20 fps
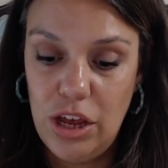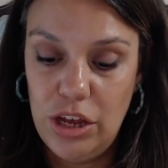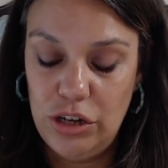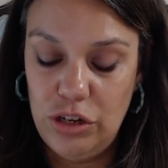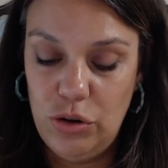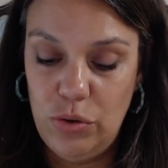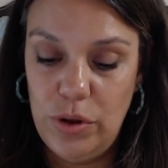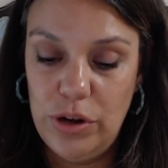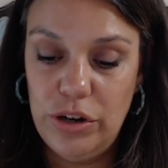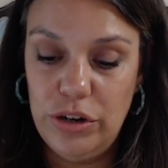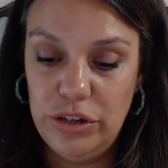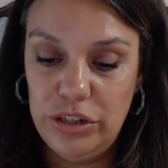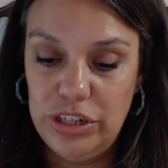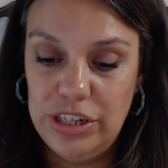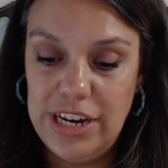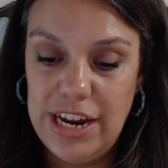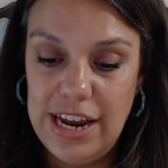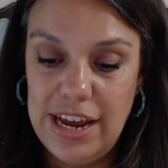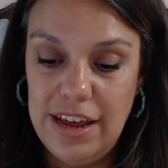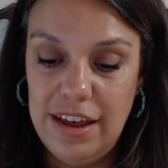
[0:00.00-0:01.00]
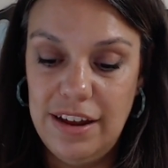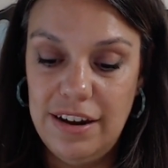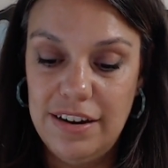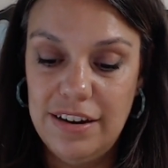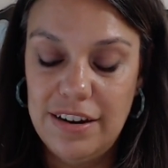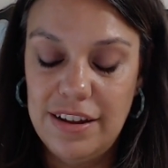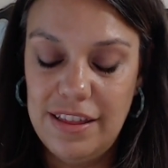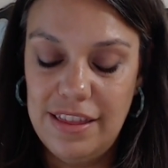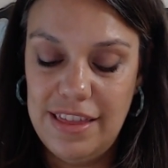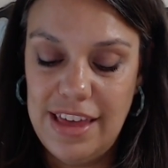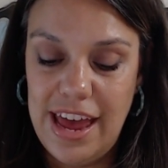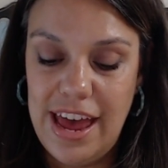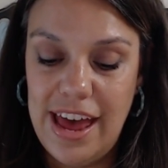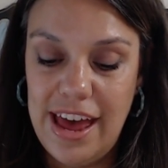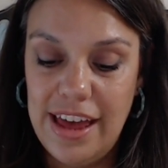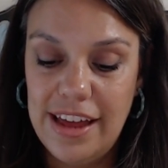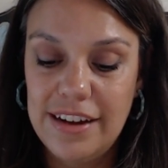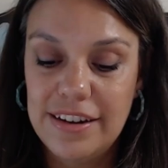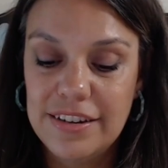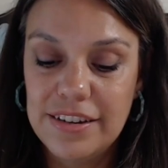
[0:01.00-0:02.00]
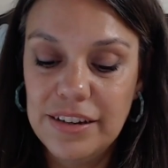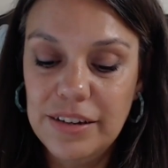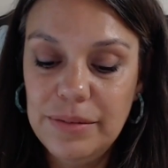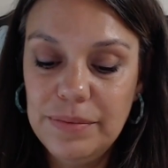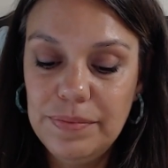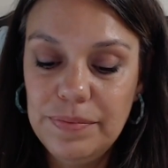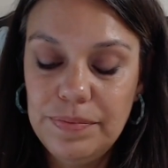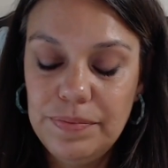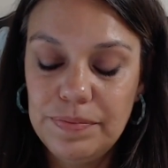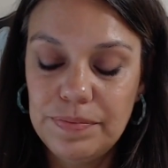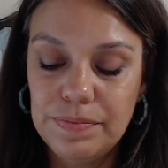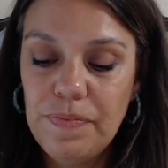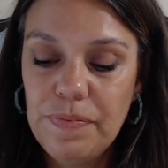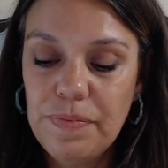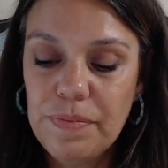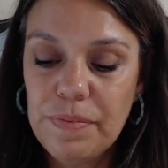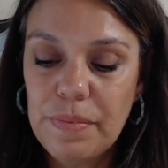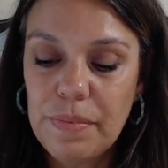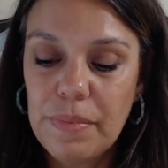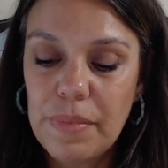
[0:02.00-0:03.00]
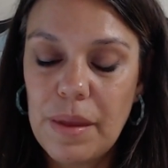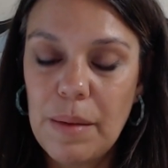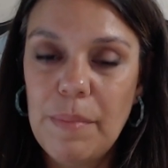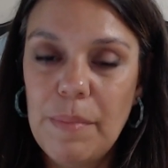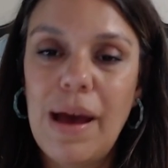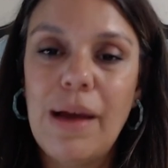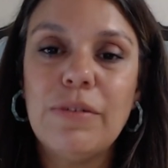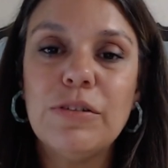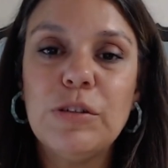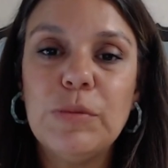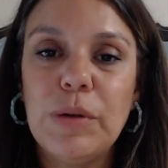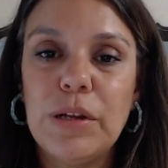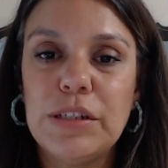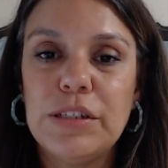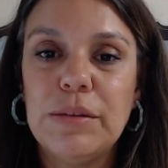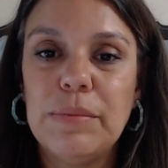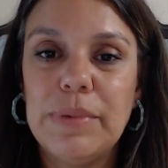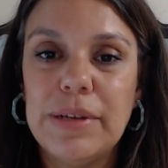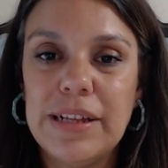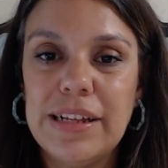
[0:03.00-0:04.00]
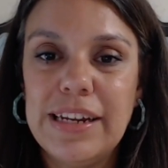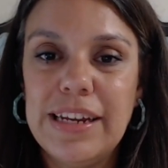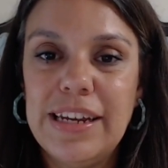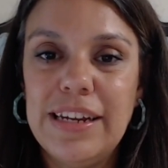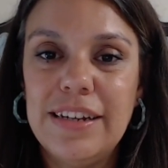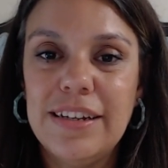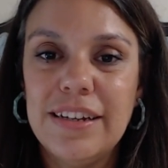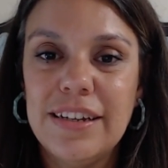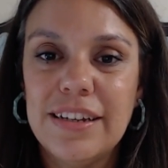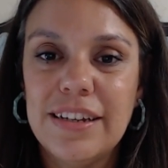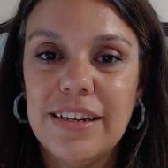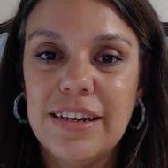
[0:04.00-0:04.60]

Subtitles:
to understand that my responsibility